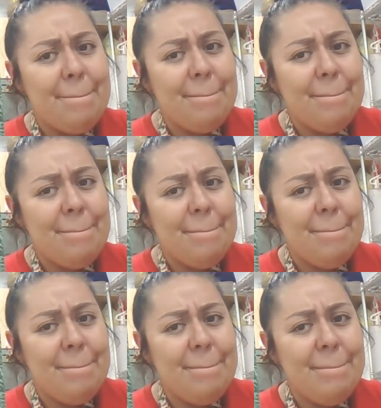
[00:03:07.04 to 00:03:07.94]

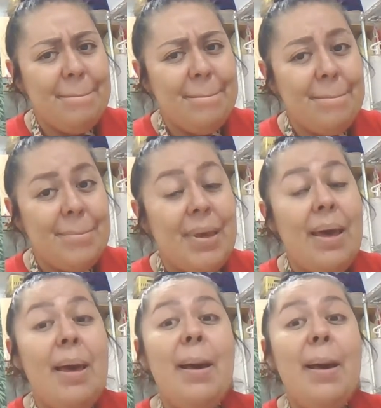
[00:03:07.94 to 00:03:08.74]
[no speech]